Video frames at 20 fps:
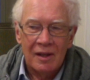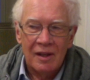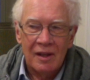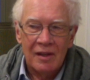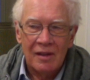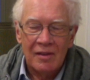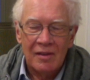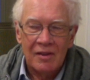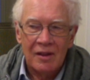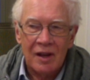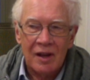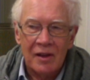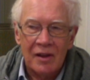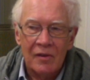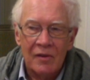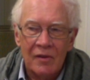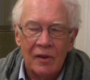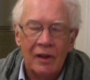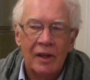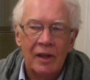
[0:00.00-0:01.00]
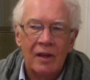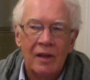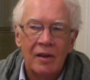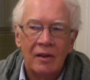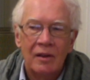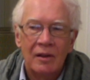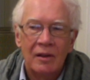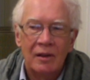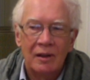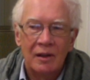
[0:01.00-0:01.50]
it's kind of like
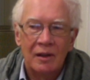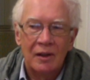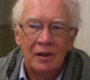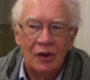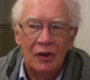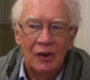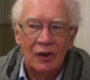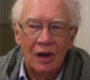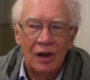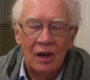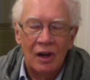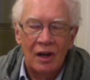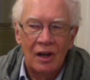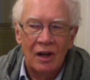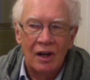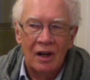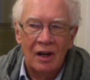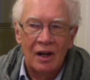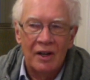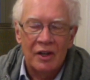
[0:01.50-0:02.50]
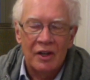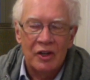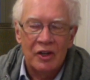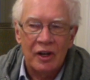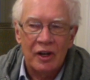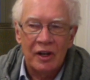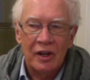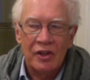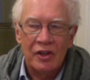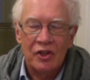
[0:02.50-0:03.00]
I
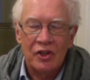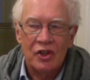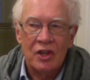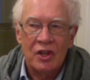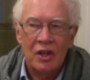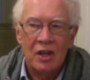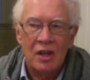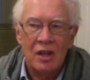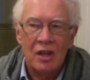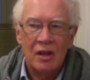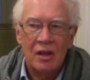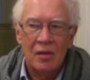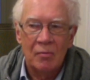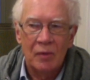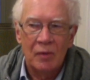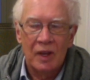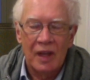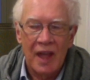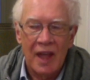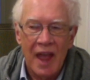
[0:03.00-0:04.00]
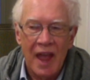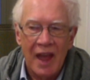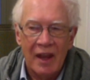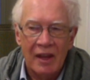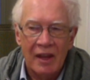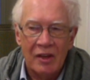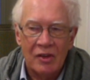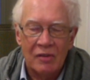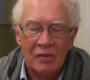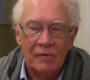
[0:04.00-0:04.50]
started seeing the
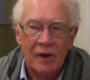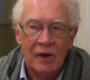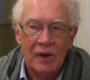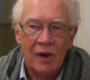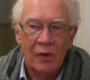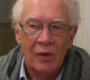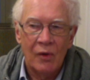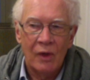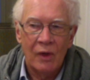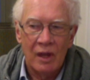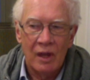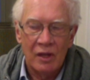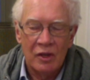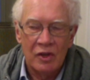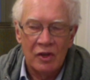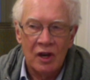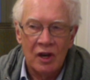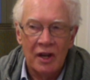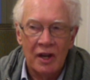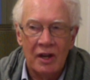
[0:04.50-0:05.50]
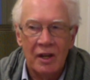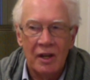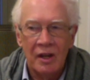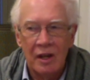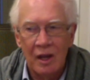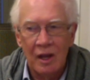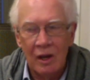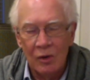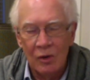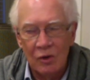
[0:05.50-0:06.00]
mechanics of how the inside
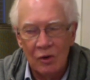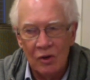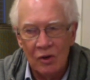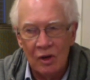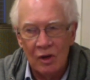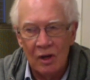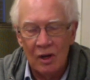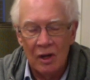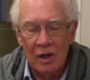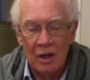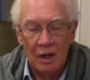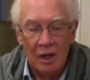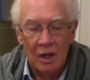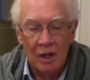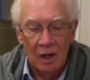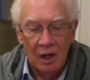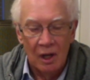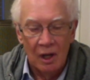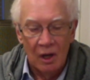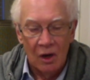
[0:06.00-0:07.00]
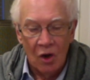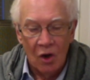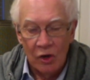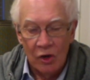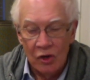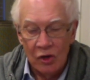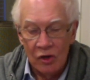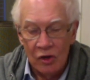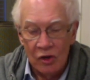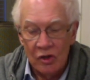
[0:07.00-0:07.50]
and the outside
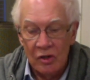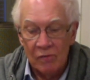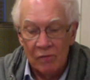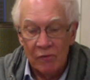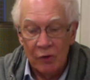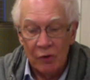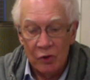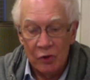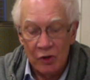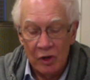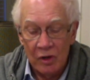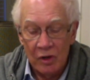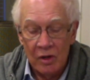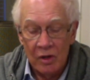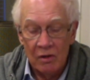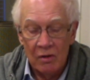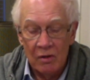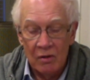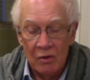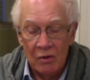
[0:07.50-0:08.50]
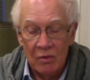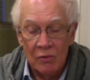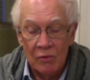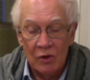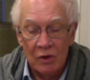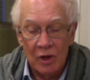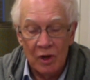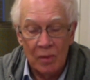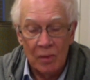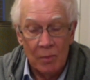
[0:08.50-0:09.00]
consciousness person, in
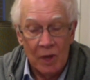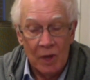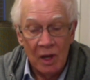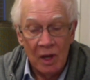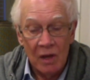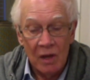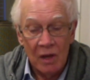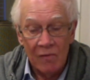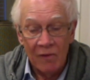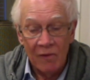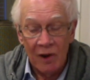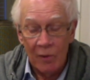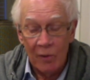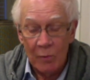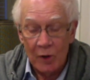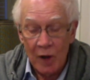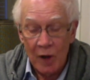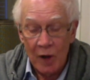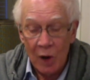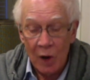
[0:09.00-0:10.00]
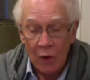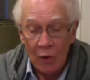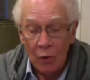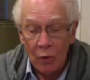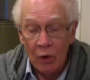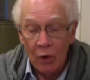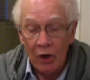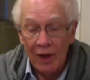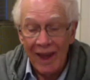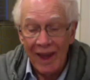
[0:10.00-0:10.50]
terms of the immediate environment, how they
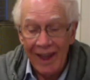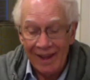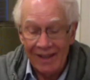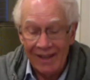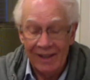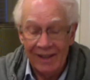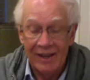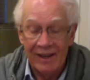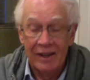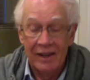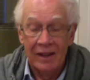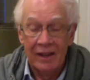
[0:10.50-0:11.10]
were connected,